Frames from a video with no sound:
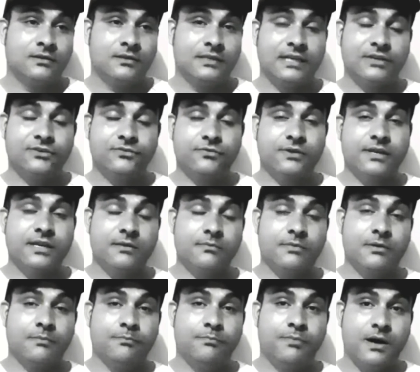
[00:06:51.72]
They
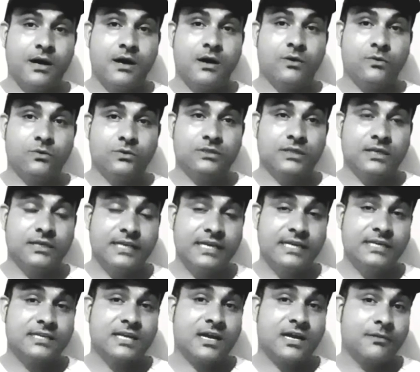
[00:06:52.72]
dream about the
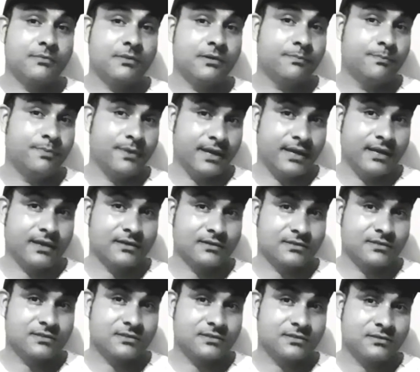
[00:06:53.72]
daytime
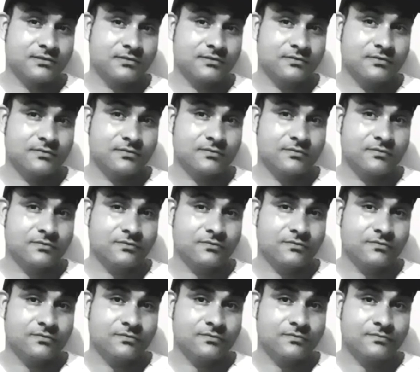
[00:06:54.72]
events.
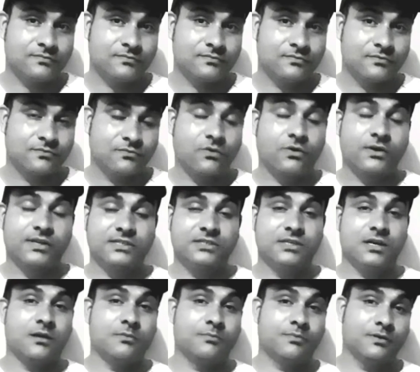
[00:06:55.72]
For
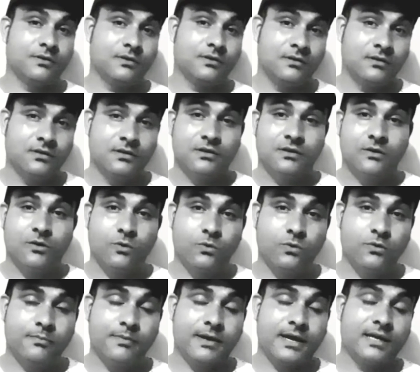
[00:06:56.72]
example,
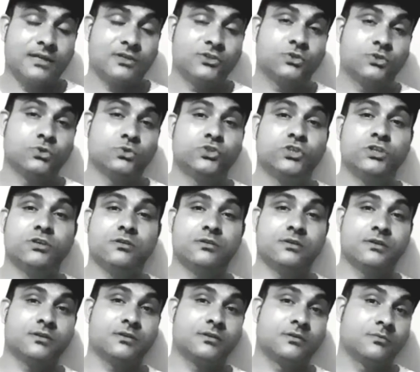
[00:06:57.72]
old man, two
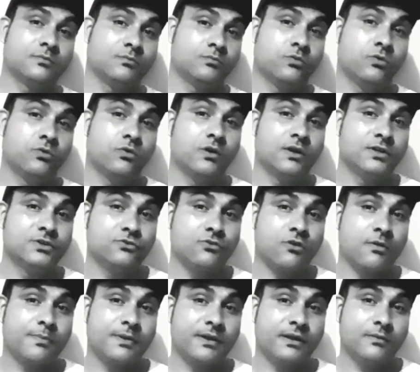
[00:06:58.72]
children, boy
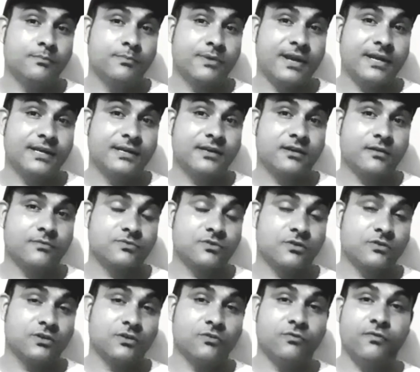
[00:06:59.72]
dropping breadcrumbs
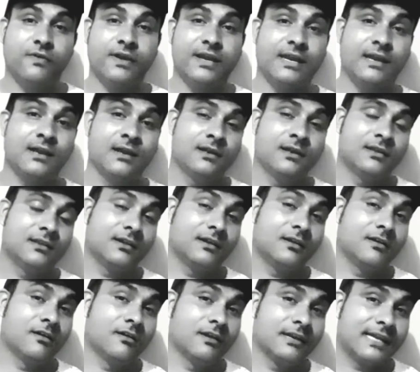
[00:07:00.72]
on the way, a
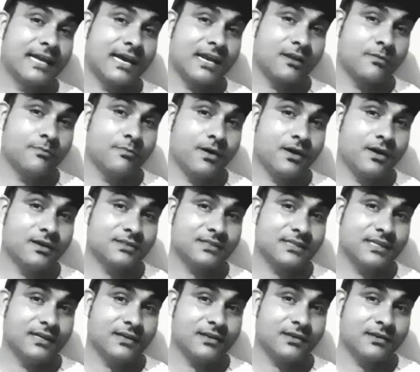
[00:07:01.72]
girl carrying
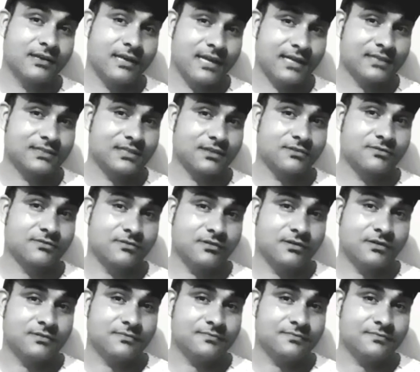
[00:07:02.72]
basket, etc.